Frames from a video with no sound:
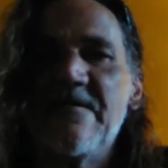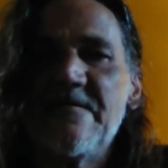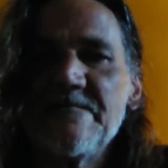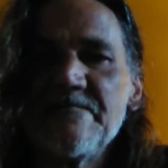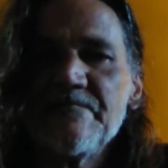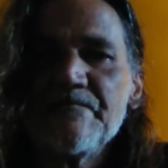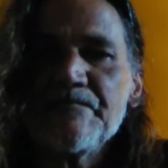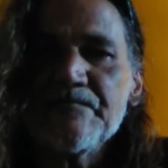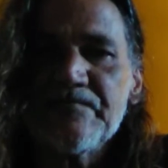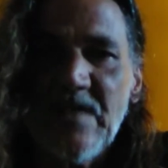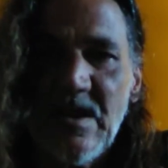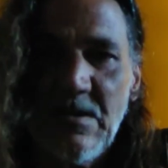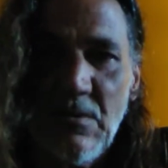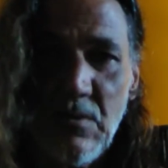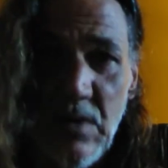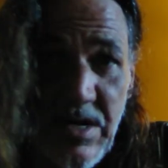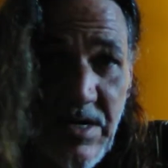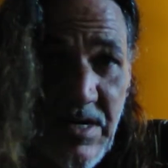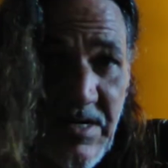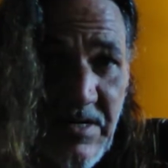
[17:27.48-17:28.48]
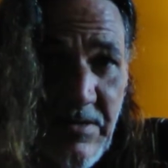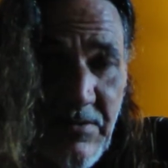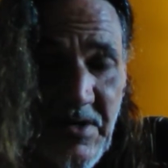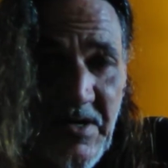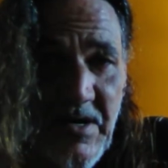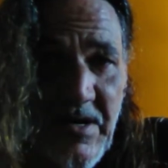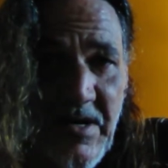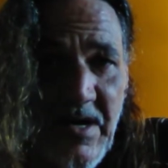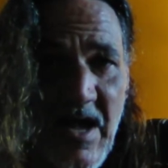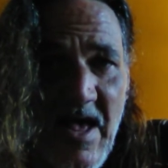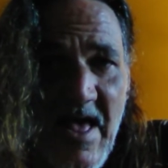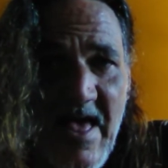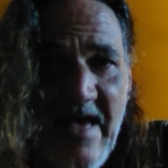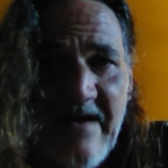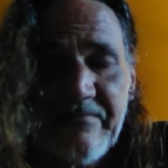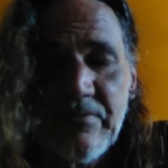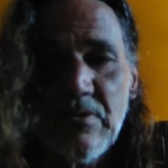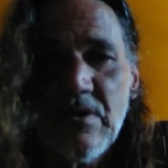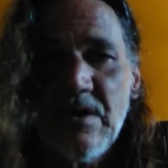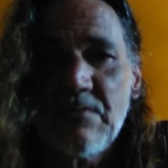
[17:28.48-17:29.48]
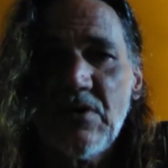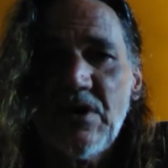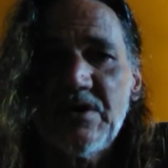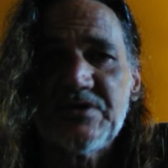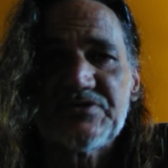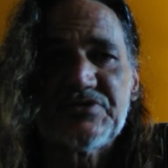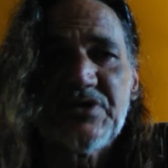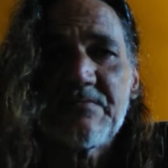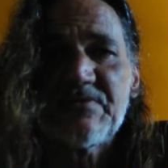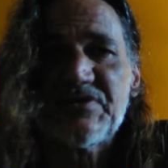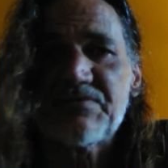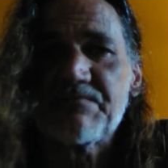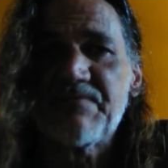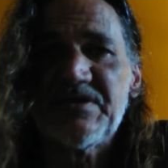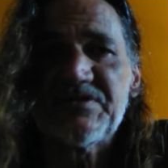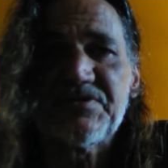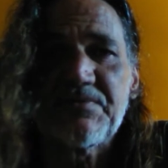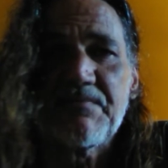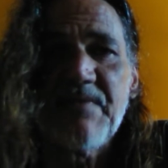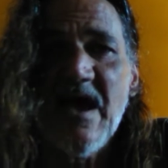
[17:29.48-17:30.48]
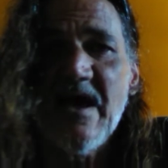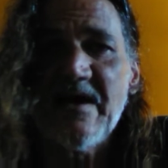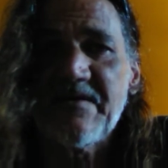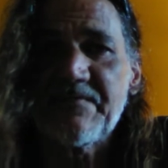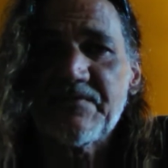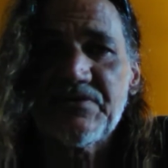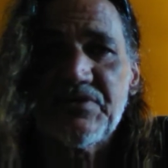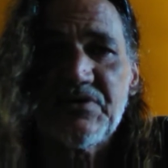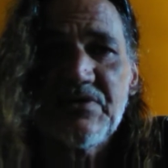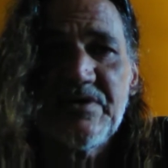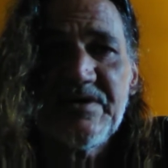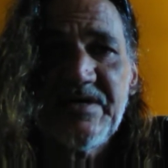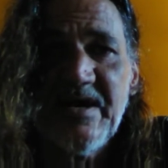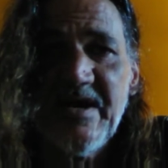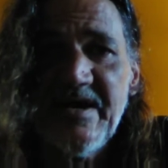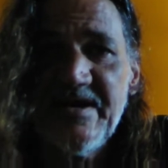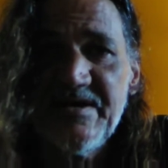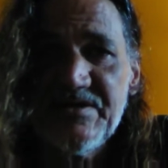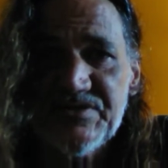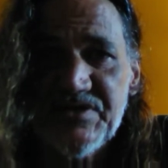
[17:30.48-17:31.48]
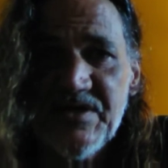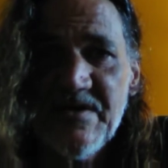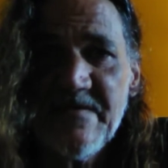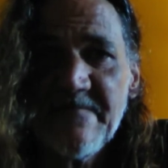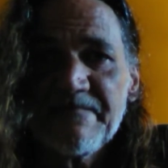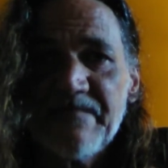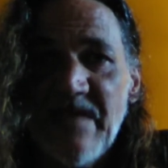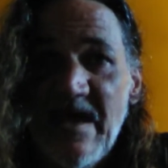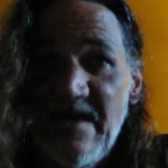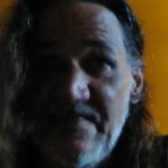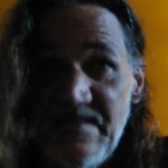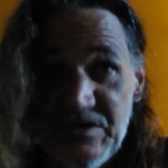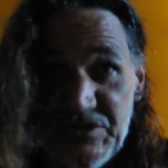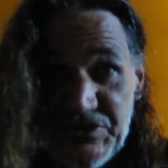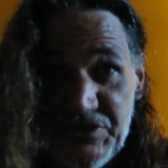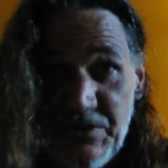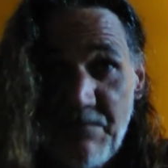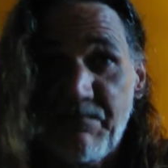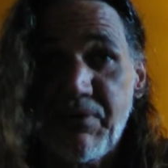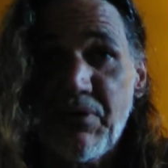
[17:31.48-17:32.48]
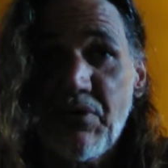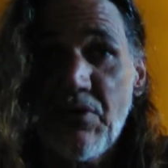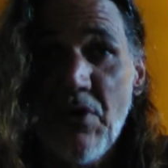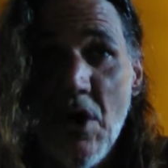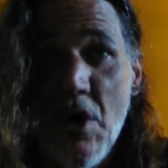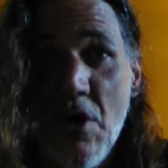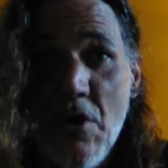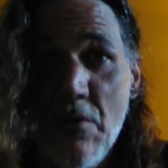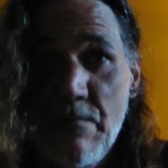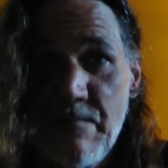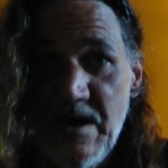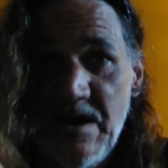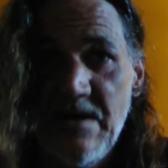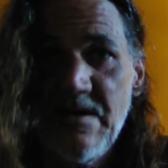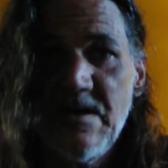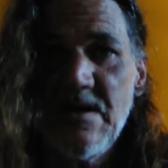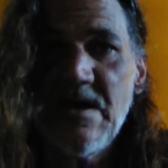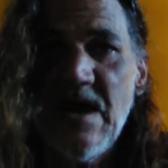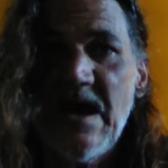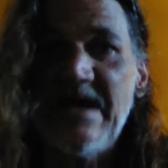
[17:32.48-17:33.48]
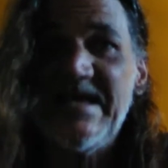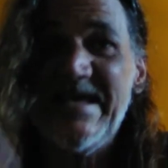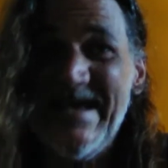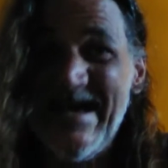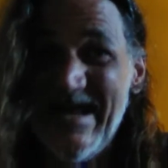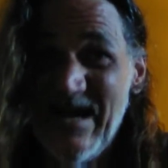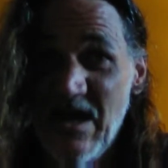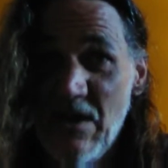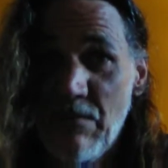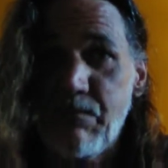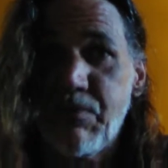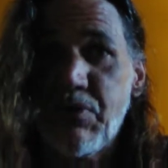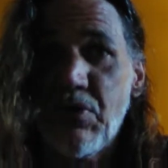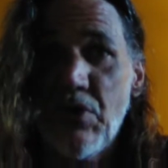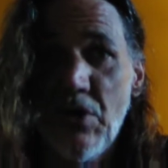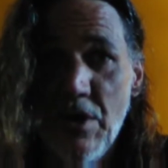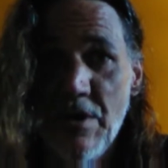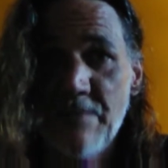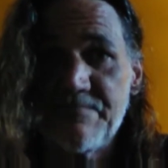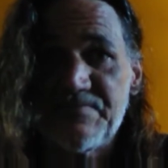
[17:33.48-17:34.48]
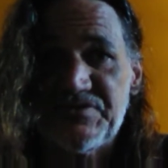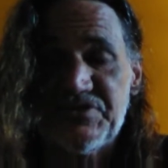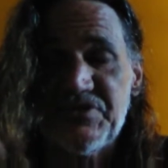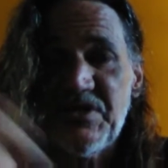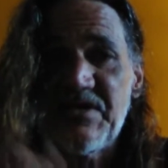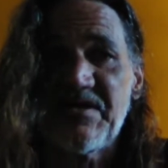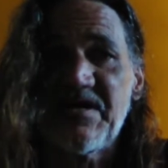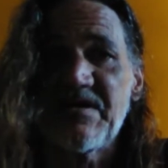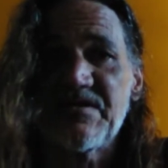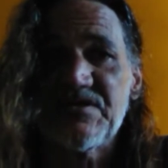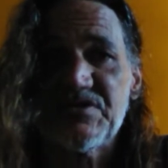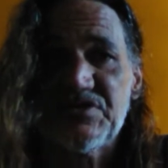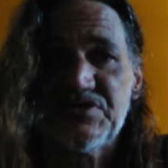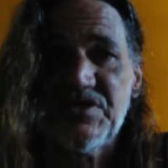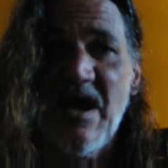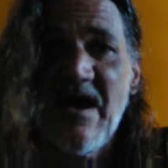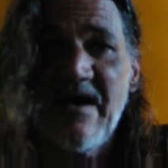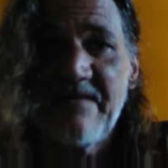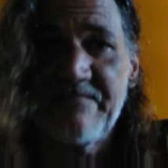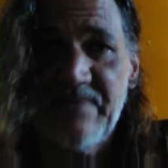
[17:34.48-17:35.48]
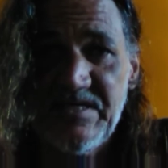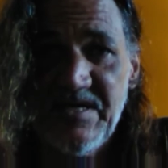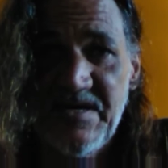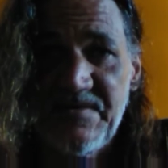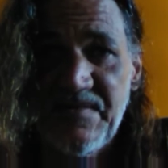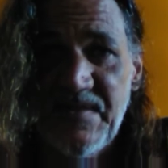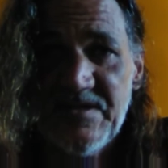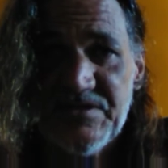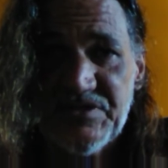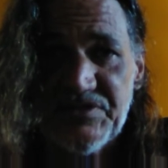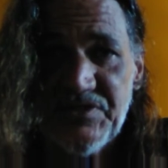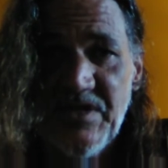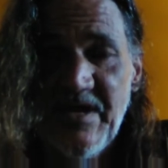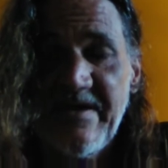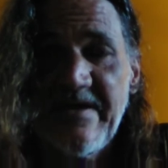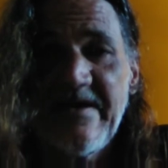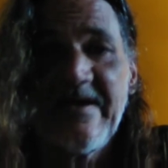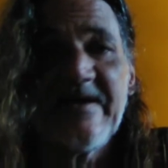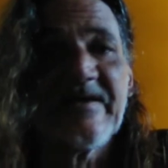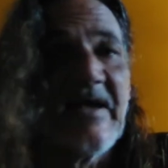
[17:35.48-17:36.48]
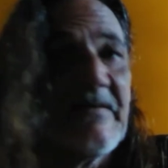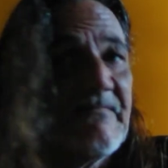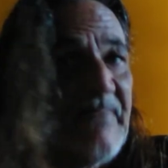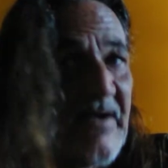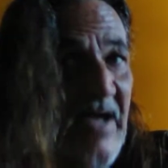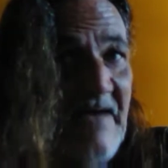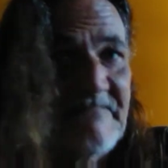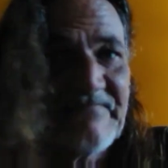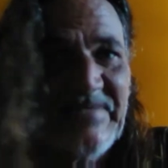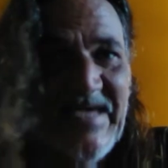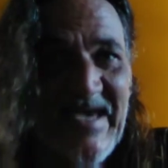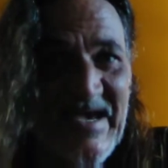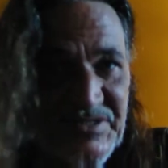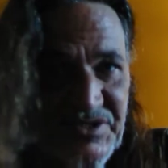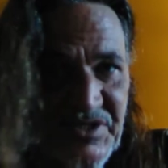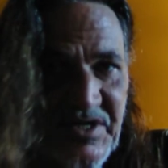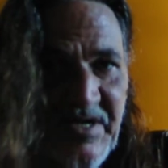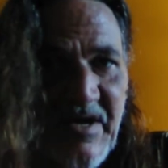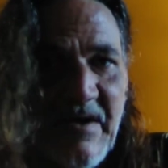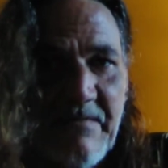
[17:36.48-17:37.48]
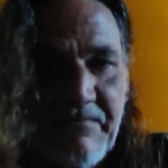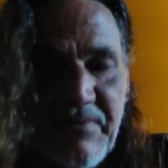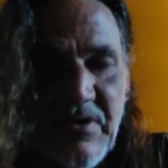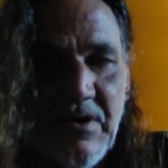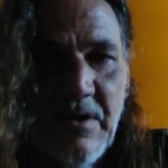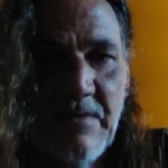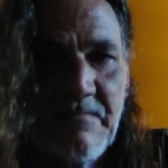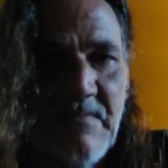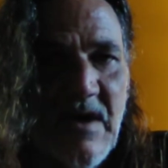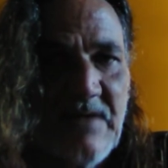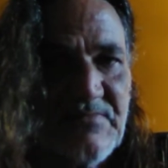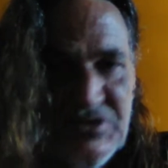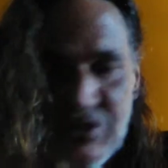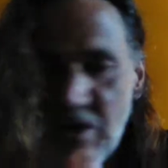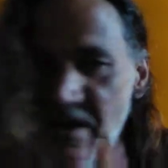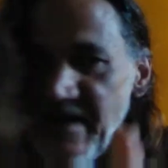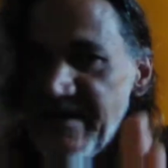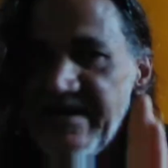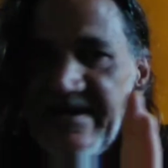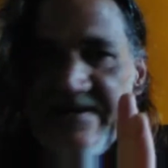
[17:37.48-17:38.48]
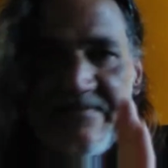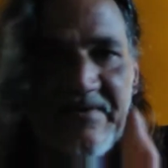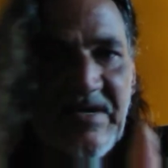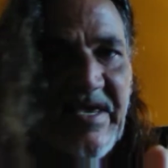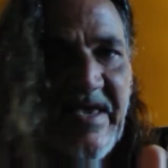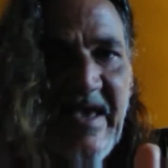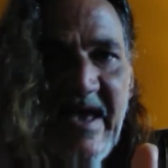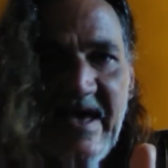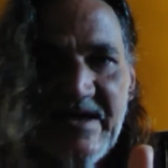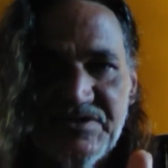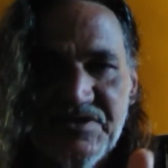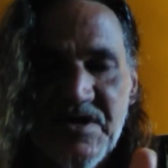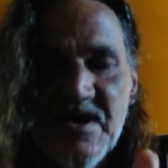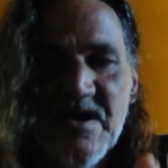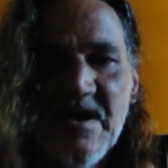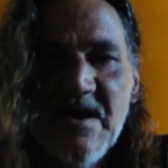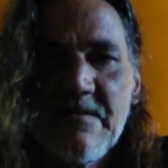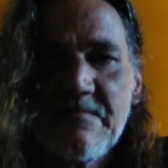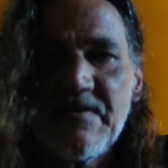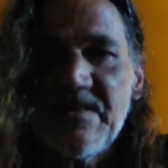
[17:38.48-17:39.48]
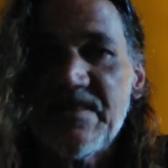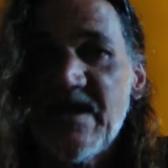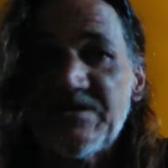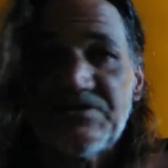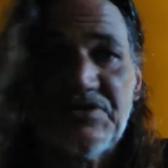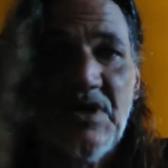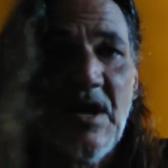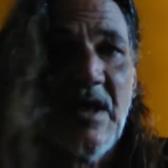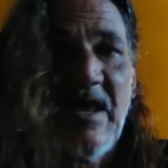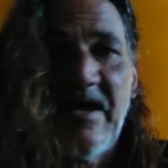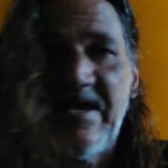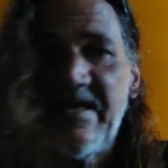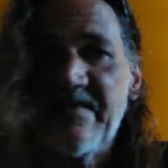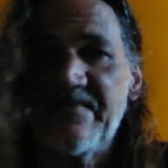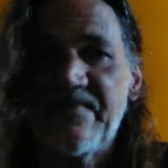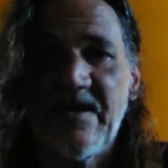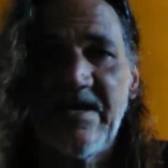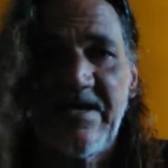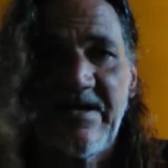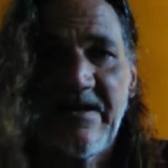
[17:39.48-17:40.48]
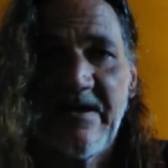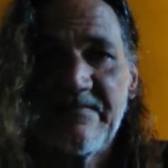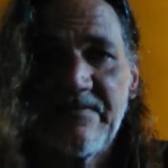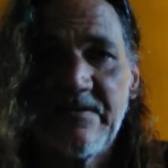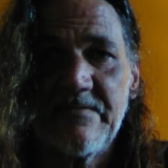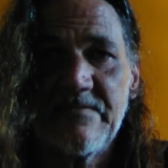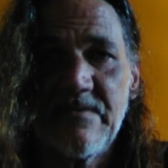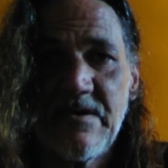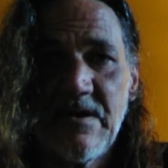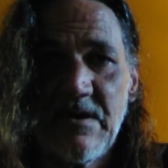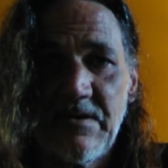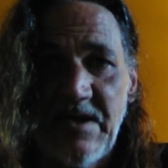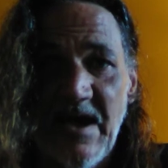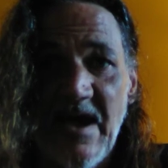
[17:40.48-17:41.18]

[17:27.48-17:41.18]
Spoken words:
where I have one where it's almost pitch black for 3 days, and there's a probe, a yellow probe sitting in the sky beneath this thing. I'm guessing a probe. I'm sorry to even guess, but that's all I can think of, okay?